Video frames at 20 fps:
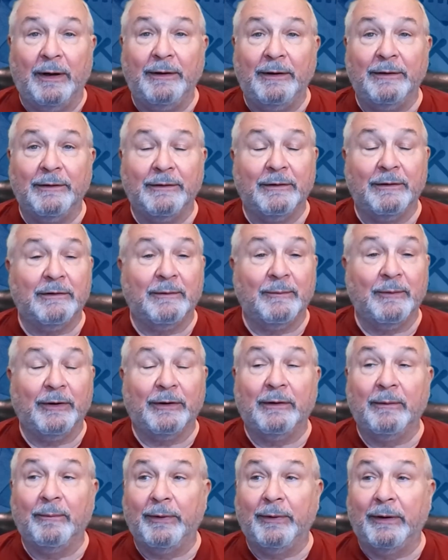I don't think they're my
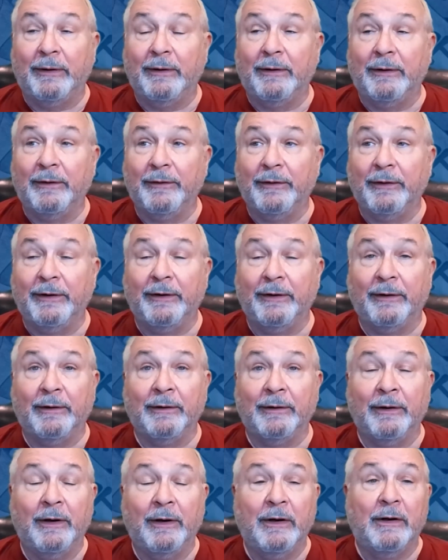competitor.
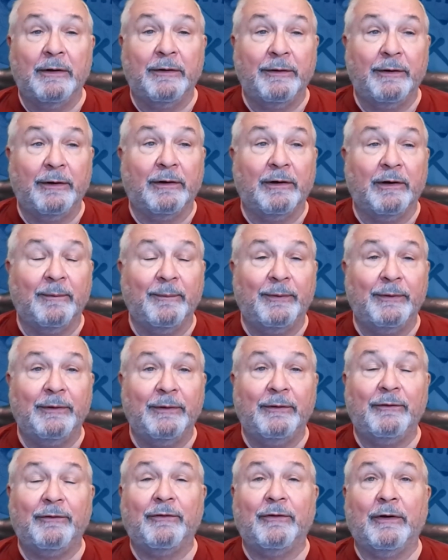There are
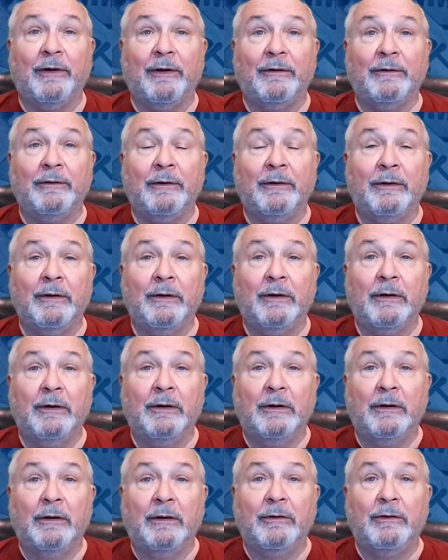companies that
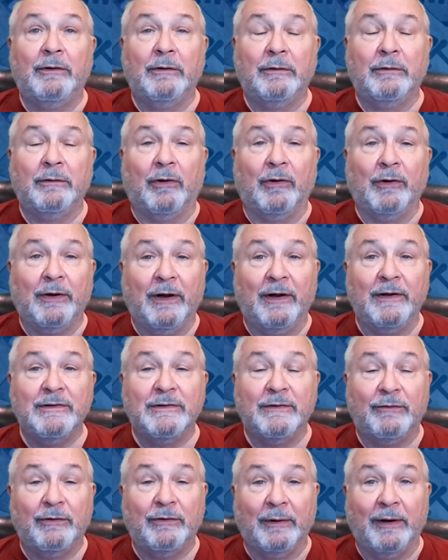do all
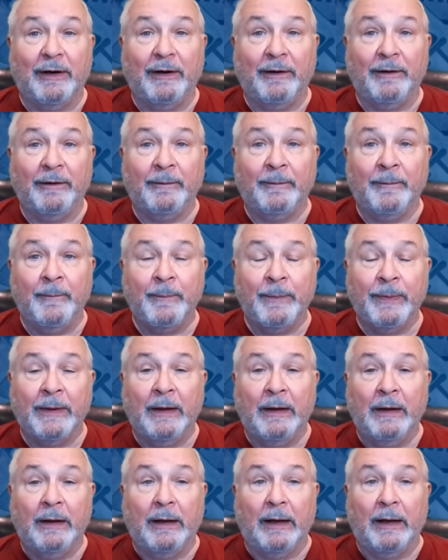kinds of training
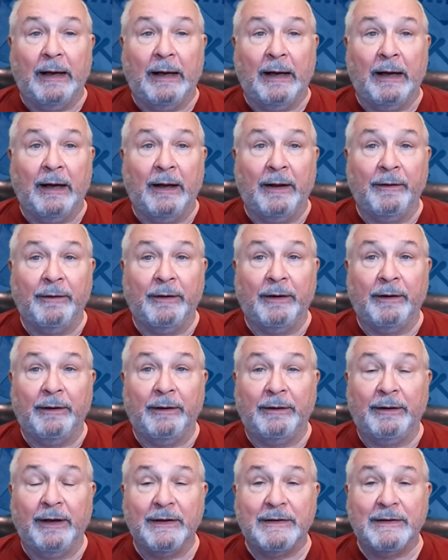and they
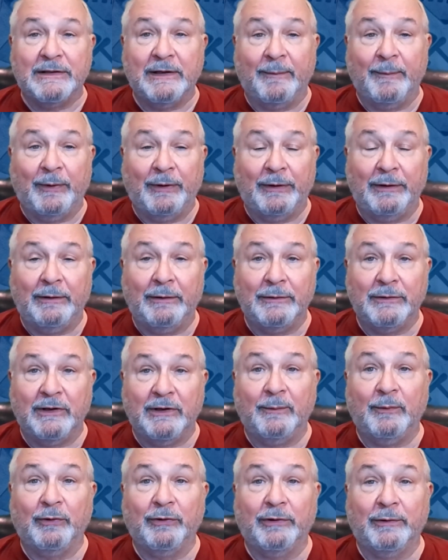get somebody who's
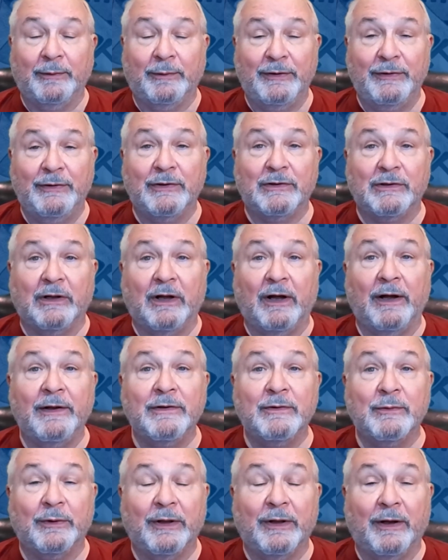able to read the
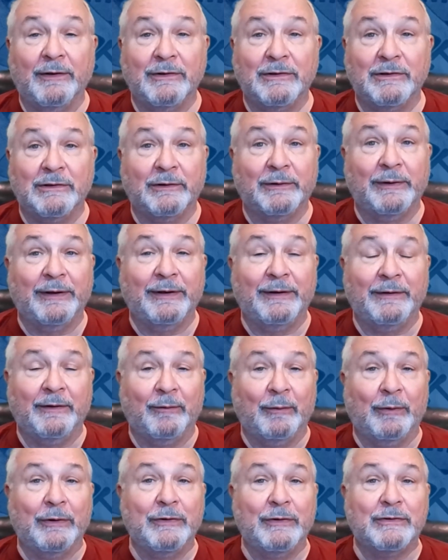slides without slurring
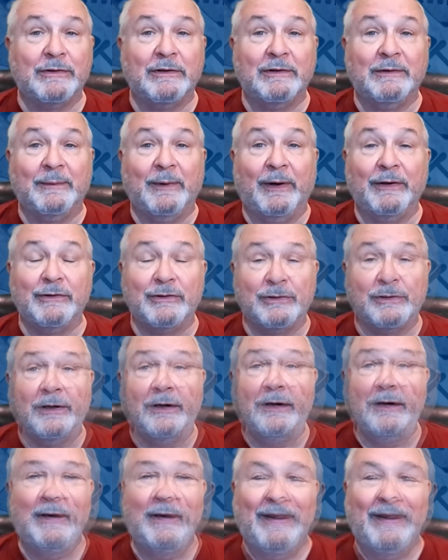their words too much.